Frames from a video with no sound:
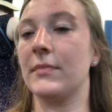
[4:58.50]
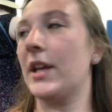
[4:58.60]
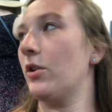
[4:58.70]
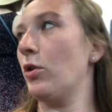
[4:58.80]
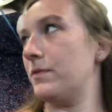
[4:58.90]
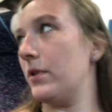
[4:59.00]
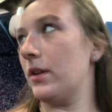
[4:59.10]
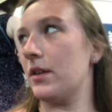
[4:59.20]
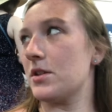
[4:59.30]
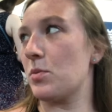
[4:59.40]
And
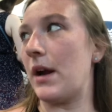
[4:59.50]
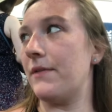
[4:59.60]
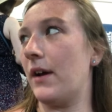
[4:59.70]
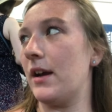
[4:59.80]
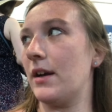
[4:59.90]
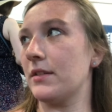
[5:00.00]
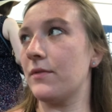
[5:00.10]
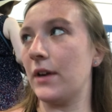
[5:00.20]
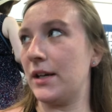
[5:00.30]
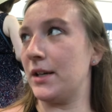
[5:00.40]
hopefully there's Wi-Fi on
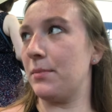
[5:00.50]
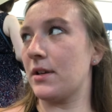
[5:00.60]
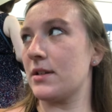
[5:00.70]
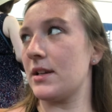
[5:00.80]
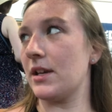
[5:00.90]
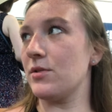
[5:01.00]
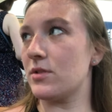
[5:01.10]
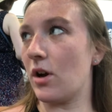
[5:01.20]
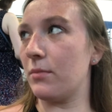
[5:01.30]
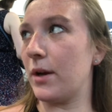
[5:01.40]
the ferry because I
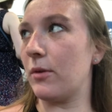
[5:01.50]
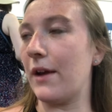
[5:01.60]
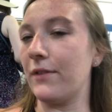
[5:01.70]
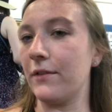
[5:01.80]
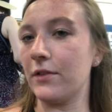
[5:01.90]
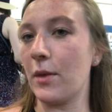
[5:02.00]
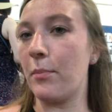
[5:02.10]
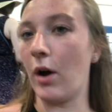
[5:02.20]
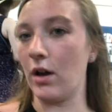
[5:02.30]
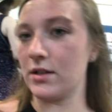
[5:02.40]
used all my Wi-Fi for the
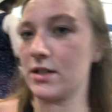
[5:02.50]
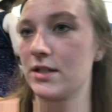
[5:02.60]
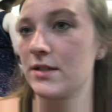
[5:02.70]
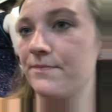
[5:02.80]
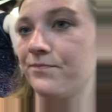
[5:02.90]
bus